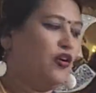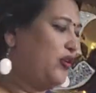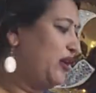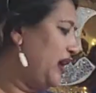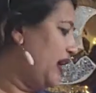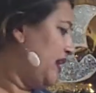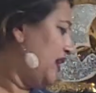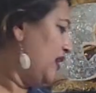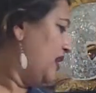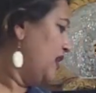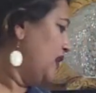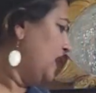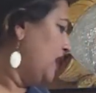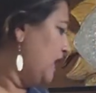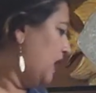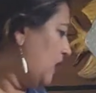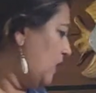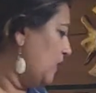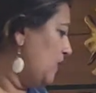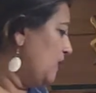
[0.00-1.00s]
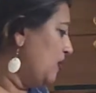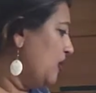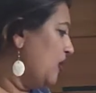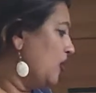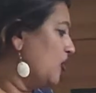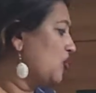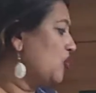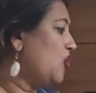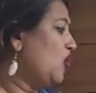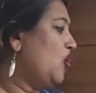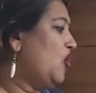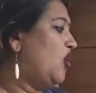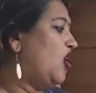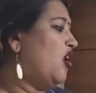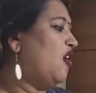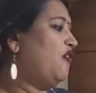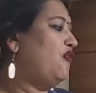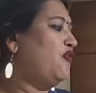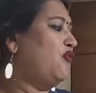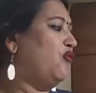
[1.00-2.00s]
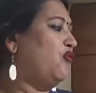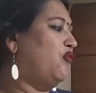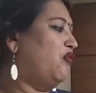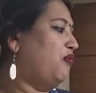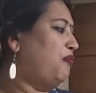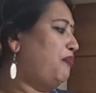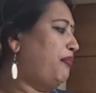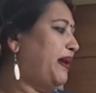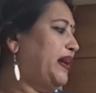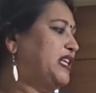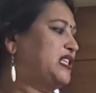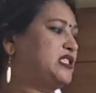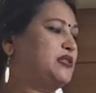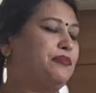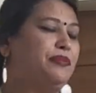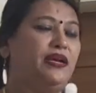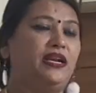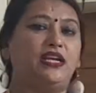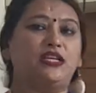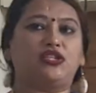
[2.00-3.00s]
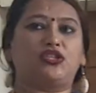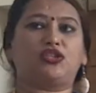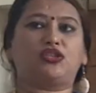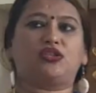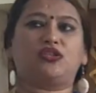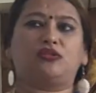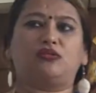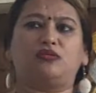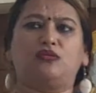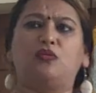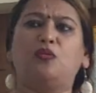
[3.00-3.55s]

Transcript: Okay, now role of participial adjective.